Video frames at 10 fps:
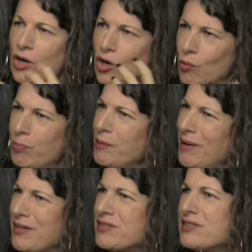open
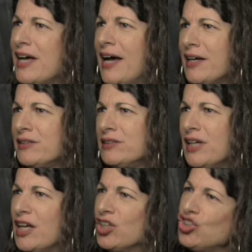about sex
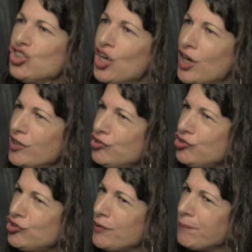and
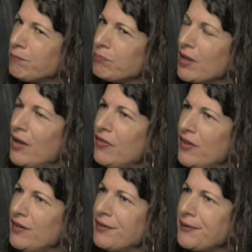touch and
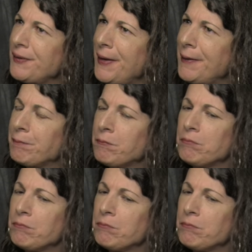things like that.